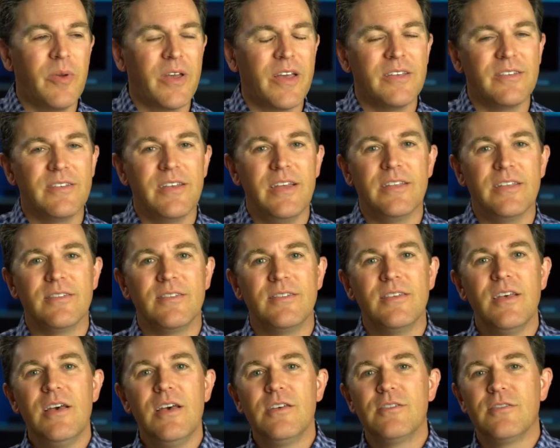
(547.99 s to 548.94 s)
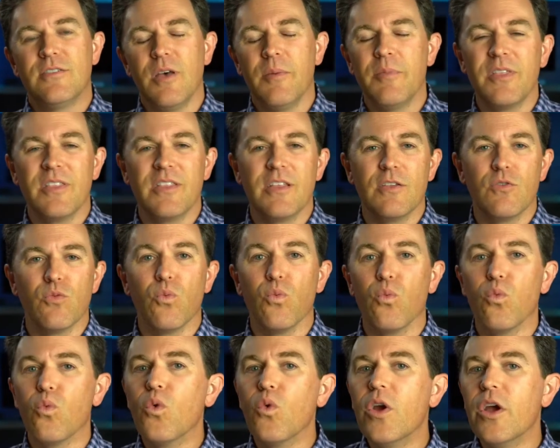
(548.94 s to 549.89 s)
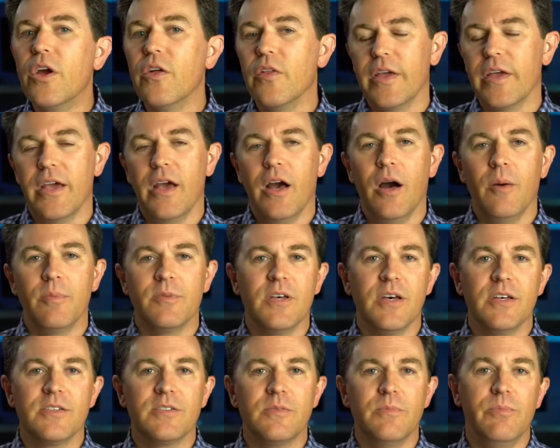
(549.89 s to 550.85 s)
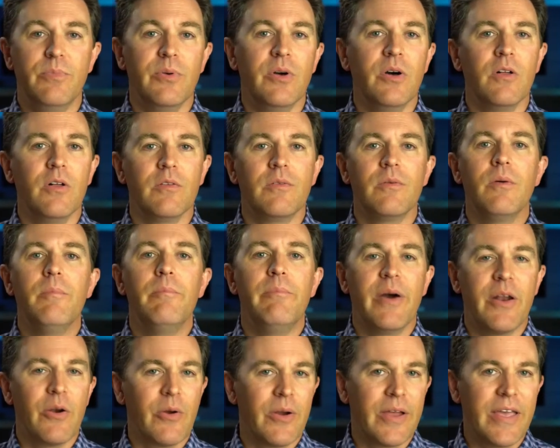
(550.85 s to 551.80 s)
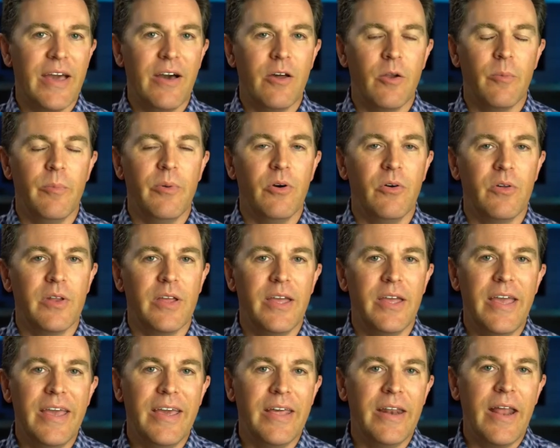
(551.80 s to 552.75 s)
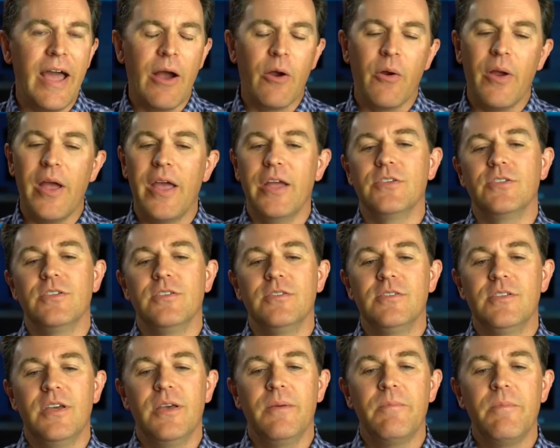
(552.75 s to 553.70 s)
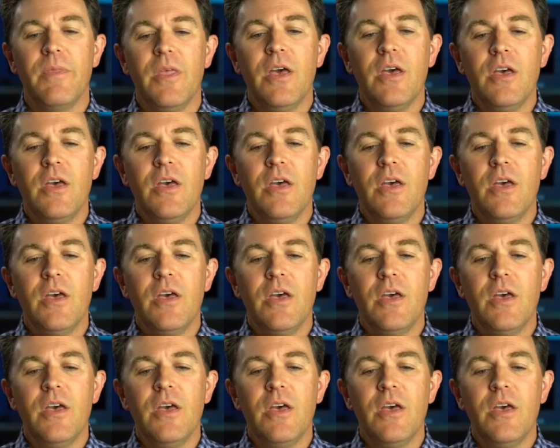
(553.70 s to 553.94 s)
because it's something that's really helped us build better accountability in our agency.